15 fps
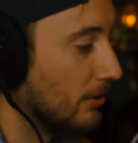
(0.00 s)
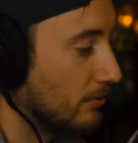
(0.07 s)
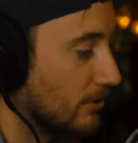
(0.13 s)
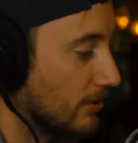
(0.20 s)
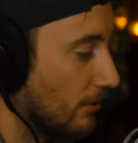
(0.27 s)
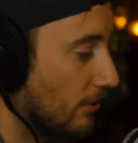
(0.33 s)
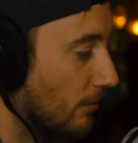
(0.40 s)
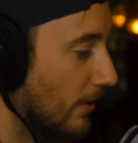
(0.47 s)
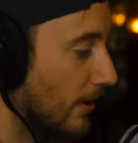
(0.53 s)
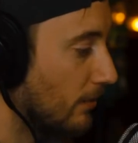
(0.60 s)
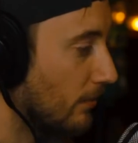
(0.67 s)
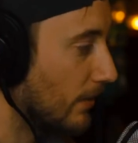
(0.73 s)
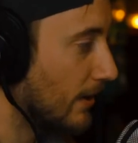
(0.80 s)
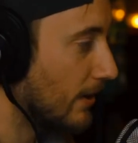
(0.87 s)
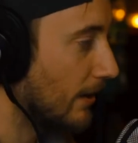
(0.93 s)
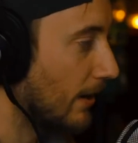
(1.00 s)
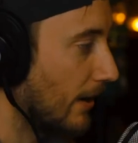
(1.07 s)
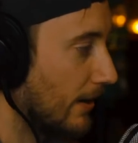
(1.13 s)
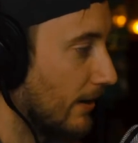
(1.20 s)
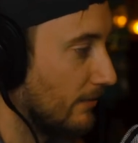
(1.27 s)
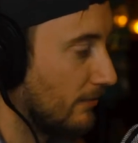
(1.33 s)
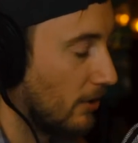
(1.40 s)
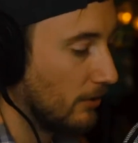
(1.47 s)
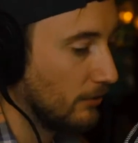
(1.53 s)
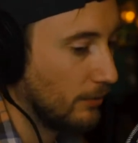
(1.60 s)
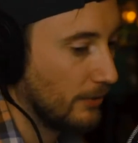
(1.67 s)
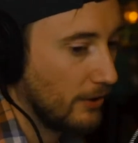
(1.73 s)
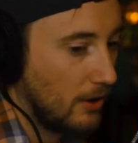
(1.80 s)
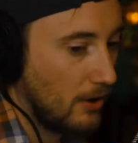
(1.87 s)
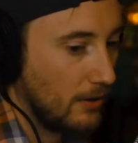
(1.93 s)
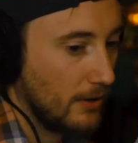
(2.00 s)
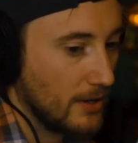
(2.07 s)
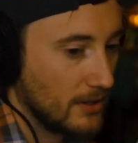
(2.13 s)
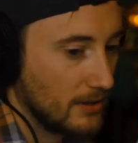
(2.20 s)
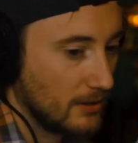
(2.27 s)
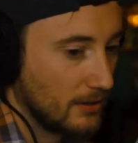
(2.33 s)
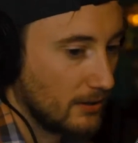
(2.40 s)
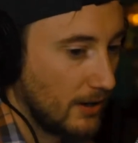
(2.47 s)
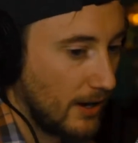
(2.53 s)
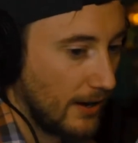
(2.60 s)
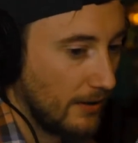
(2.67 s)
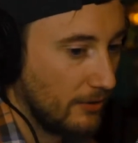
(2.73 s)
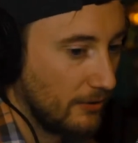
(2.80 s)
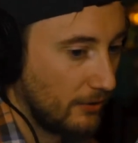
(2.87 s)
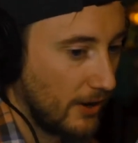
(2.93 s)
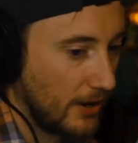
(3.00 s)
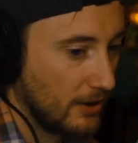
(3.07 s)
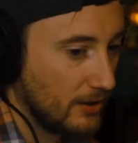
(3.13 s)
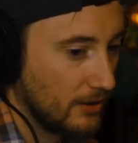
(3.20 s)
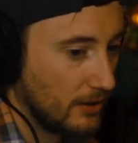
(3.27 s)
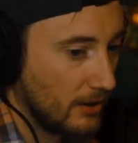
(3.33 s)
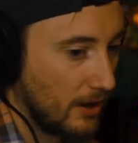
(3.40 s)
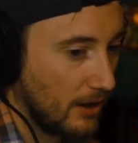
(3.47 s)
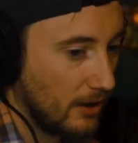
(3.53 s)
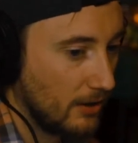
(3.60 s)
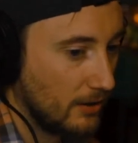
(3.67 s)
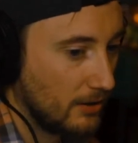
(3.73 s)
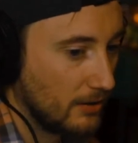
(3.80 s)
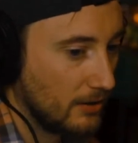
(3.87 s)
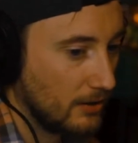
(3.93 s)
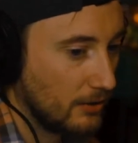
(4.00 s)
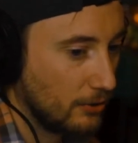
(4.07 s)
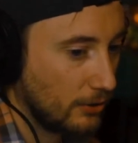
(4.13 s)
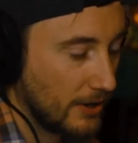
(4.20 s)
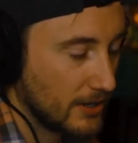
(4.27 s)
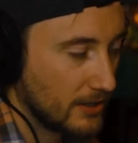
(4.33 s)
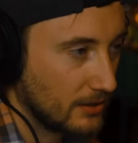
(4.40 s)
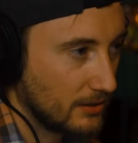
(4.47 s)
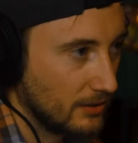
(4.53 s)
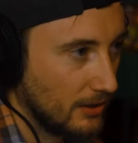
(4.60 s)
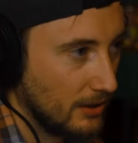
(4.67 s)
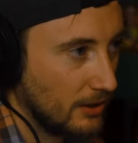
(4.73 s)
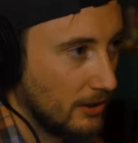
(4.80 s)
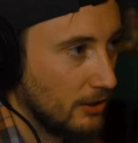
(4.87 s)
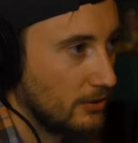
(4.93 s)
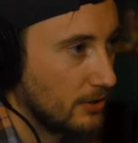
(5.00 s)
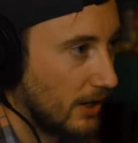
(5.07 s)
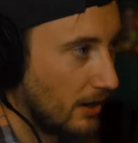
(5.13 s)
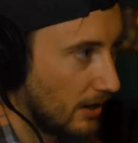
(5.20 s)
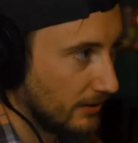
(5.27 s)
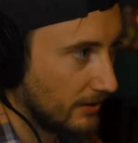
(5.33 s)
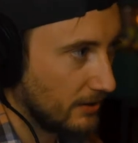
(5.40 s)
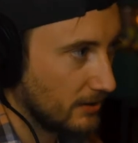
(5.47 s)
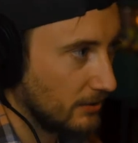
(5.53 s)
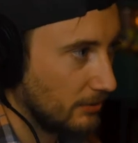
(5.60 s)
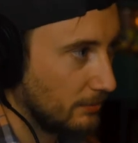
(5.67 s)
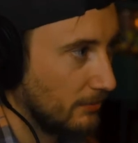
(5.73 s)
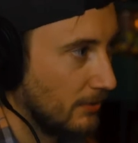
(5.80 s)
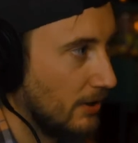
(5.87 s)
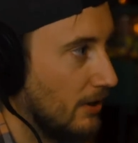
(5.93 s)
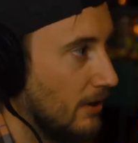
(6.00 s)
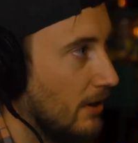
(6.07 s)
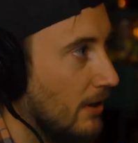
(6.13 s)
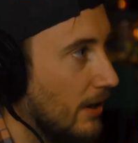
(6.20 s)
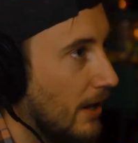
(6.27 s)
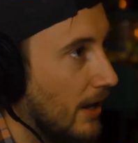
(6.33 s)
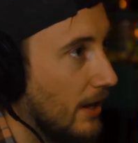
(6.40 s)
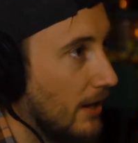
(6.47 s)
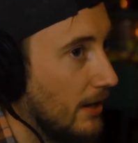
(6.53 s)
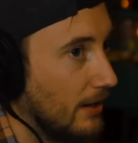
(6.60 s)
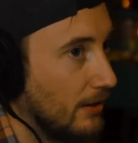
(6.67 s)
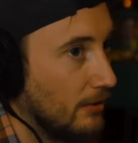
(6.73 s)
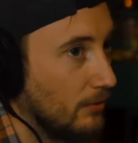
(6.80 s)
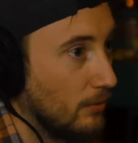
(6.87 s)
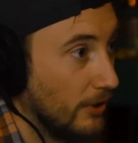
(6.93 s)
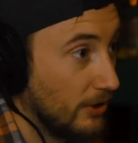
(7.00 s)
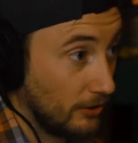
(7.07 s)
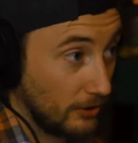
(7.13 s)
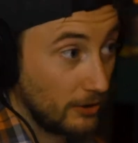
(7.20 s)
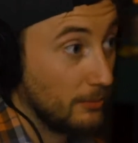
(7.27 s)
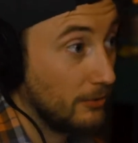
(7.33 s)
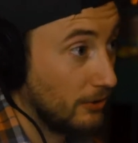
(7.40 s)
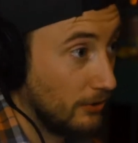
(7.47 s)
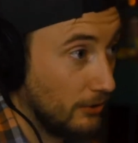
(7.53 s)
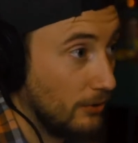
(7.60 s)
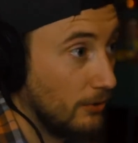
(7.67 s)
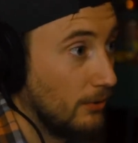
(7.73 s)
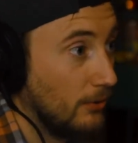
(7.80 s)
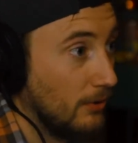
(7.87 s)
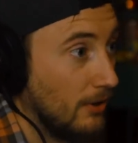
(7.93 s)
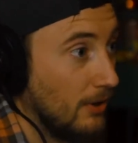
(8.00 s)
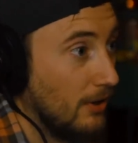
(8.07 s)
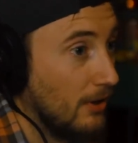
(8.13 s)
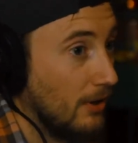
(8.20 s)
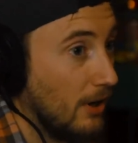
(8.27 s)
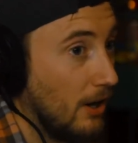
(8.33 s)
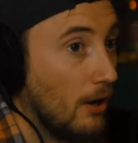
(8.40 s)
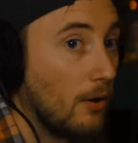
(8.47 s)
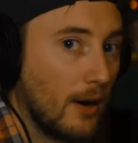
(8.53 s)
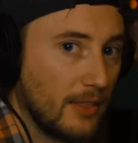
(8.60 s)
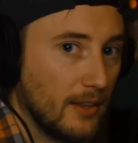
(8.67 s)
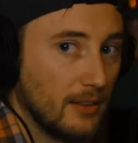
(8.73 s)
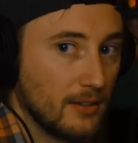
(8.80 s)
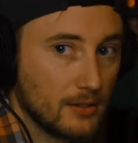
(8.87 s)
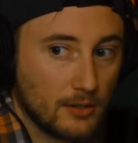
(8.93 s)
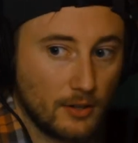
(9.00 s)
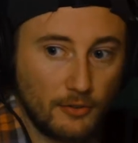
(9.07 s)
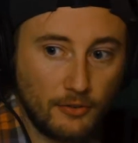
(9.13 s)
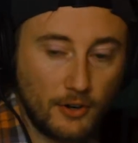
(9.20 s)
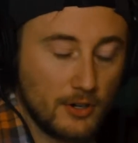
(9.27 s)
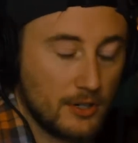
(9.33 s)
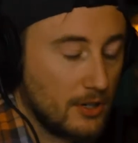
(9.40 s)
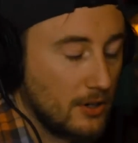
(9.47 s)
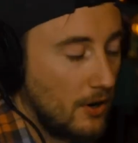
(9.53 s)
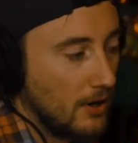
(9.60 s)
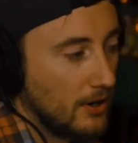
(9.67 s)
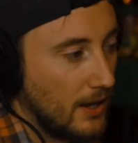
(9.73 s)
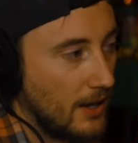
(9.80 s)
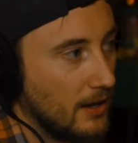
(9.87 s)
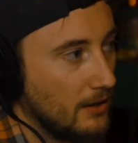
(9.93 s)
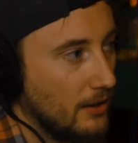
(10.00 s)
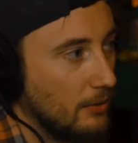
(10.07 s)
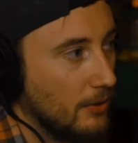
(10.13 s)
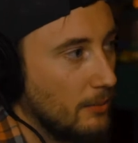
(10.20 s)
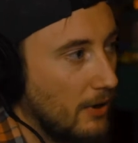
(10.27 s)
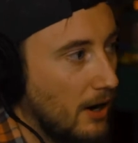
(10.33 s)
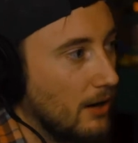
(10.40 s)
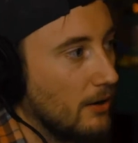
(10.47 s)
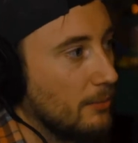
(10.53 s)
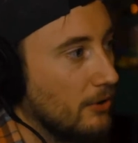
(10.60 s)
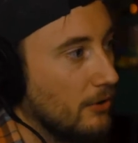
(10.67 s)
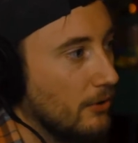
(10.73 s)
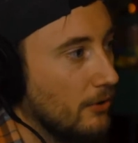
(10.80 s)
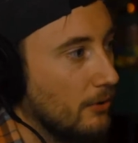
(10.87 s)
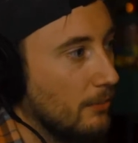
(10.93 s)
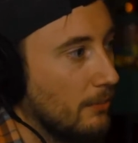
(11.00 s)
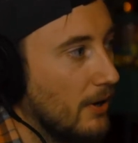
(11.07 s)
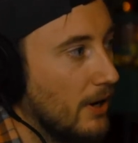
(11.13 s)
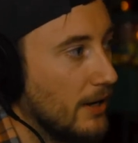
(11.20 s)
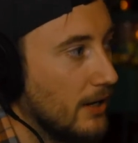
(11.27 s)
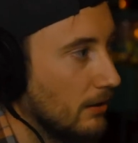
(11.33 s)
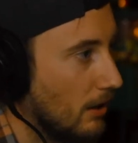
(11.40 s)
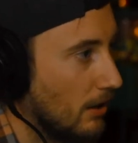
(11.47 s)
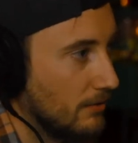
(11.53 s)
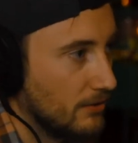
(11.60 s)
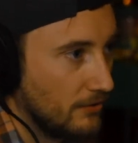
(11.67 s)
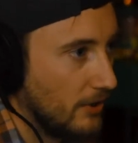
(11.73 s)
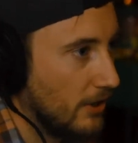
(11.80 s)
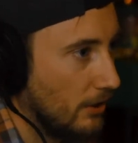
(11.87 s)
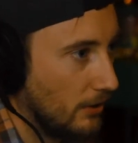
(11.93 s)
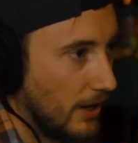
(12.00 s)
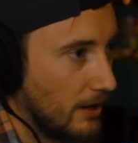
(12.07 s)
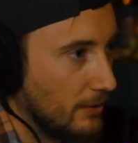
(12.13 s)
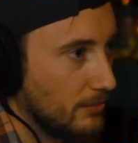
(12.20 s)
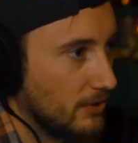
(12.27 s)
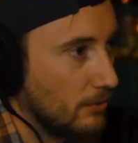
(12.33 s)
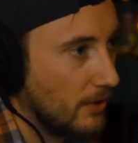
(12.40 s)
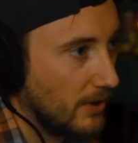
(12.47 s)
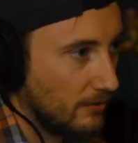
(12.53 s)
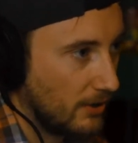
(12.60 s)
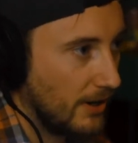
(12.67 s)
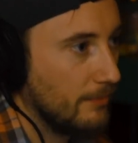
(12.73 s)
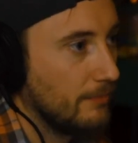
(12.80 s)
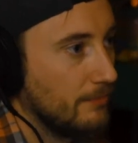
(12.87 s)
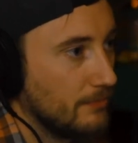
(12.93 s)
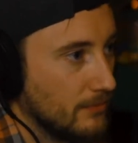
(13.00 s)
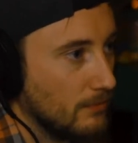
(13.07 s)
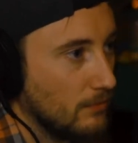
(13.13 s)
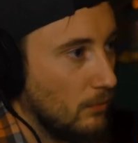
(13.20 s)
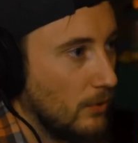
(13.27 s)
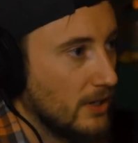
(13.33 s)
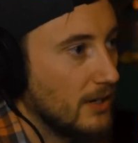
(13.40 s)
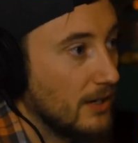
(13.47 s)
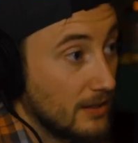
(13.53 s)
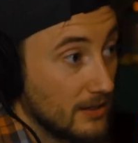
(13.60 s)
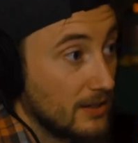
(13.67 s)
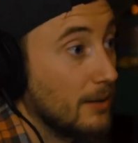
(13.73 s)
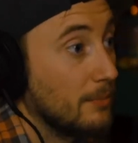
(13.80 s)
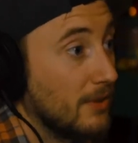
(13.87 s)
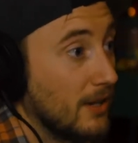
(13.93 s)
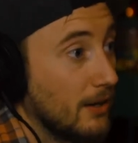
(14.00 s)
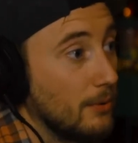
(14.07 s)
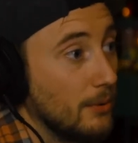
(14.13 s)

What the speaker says: So the way we got involved with y'all is I have a friend, Chris, who's got autism, and we took him to, I think this is the first arcade that we brought him to, but he loves video games. So whenever we did the same thing.